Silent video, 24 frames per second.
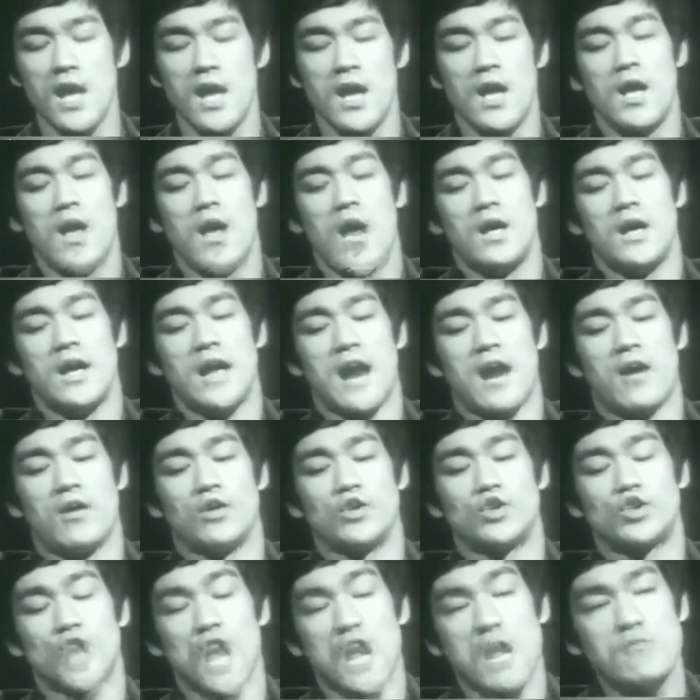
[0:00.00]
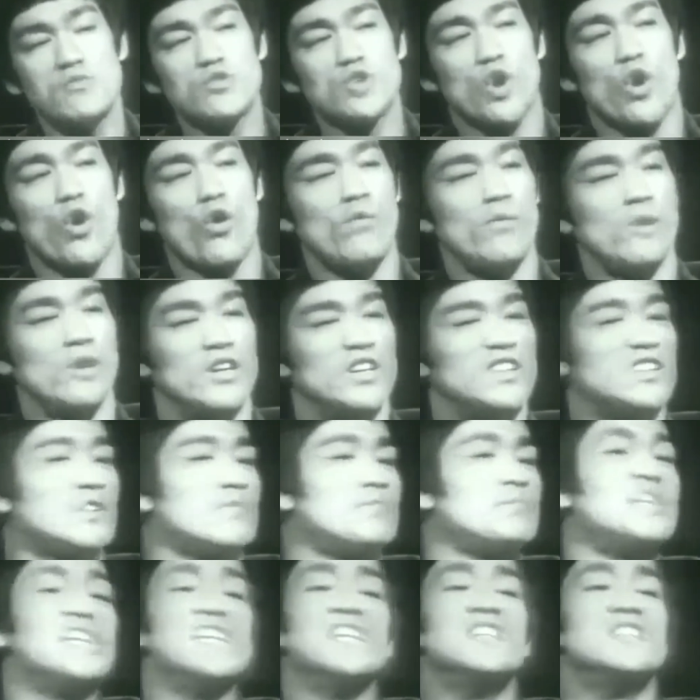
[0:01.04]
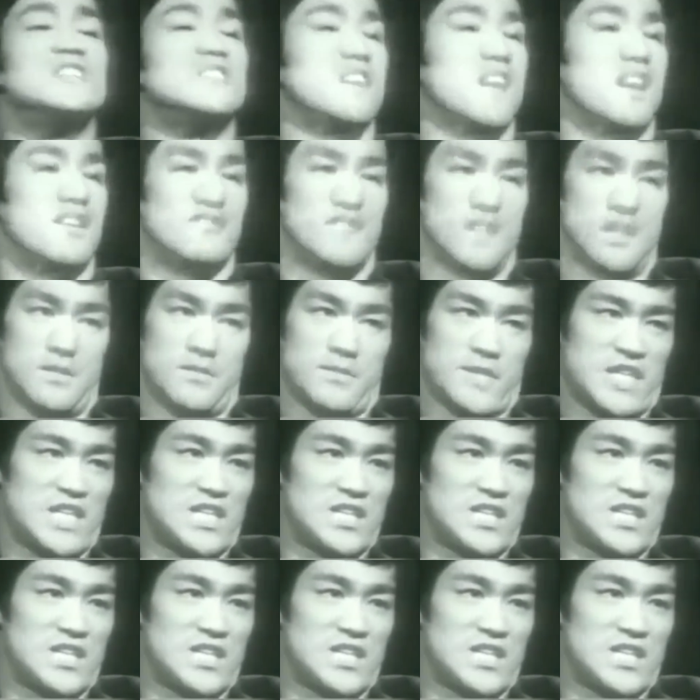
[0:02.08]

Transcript: Now, James Coburn is a peace-loving man.